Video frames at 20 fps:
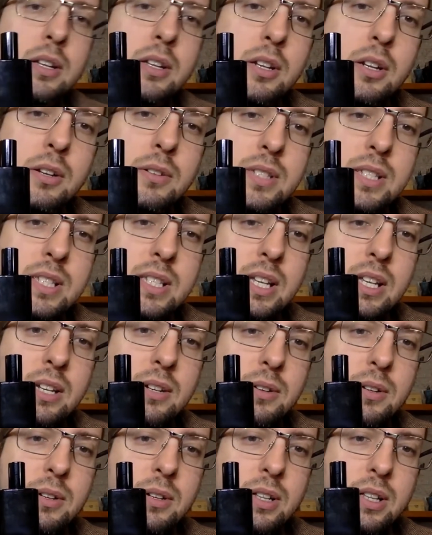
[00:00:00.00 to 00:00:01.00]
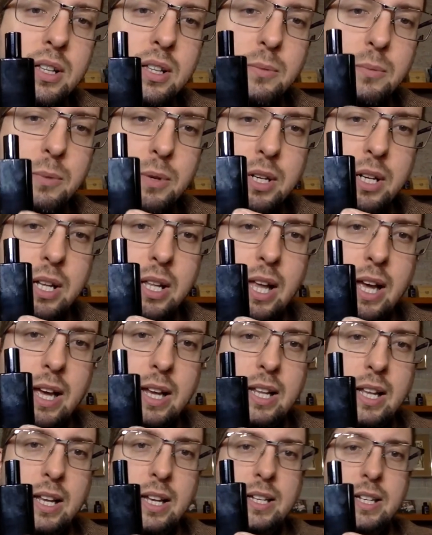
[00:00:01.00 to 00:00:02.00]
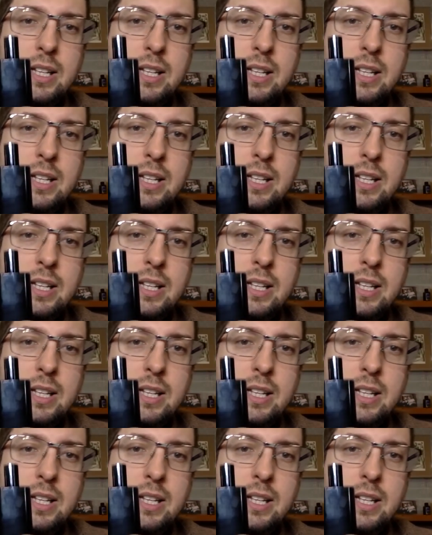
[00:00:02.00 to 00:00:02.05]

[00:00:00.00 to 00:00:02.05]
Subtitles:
You don't see it with the light like